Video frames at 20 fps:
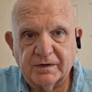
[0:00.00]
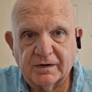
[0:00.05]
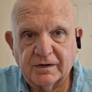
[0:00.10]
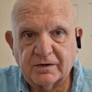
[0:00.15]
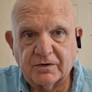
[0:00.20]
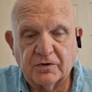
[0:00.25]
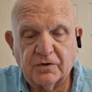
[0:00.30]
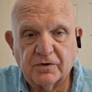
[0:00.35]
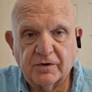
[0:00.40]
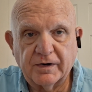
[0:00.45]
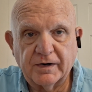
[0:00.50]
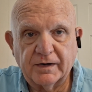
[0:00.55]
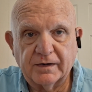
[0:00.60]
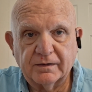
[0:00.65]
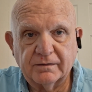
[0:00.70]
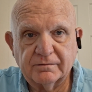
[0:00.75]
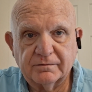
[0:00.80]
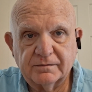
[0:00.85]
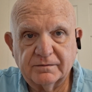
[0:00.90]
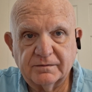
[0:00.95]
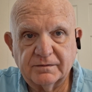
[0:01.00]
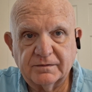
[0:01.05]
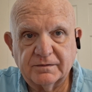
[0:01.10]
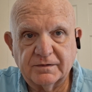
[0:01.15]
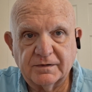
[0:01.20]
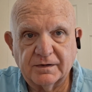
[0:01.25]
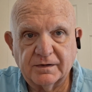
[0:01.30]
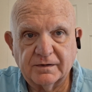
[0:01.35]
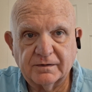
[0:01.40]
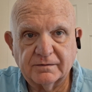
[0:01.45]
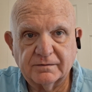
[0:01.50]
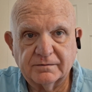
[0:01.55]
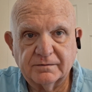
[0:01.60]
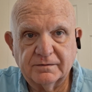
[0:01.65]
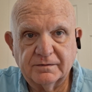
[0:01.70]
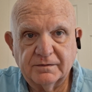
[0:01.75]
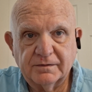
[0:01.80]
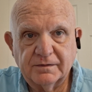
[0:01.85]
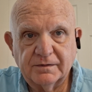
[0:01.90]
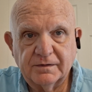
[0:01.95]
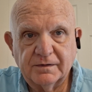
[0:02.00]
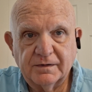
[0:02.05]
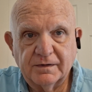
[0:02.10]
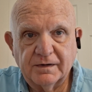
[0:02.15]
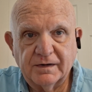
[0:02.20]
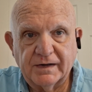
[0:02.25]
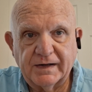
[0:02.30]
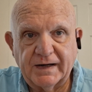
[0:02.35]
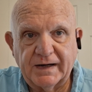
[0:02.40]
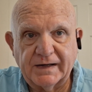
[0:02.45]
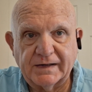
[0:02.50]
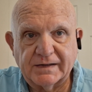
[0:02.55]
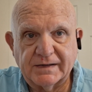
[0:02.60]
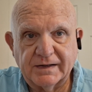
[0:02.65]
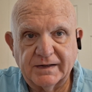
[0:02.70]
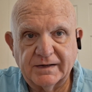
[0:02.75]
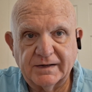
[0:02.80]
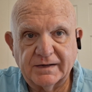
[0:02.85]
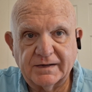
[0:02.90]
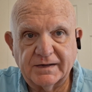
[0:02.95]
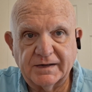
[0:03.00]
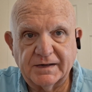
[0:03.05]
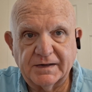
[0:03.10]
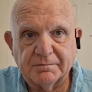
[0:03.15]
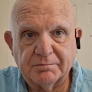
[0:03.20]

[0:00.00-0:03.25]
according to AT&T